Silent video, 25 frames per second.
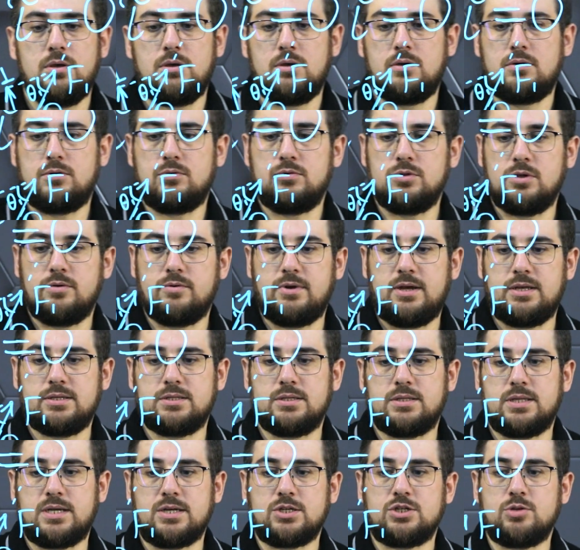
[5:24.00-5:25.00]
And it
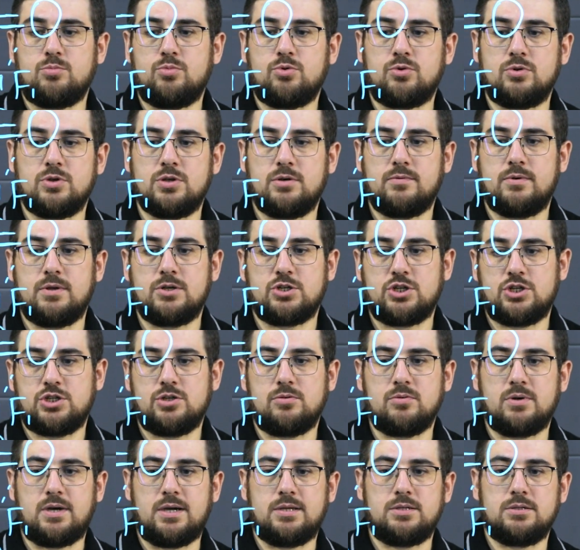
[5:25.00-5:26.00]
is also the opposite
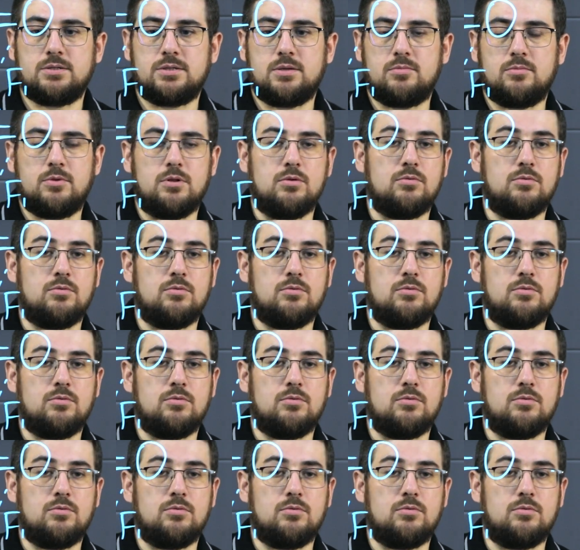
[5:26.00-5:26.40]
cathetus for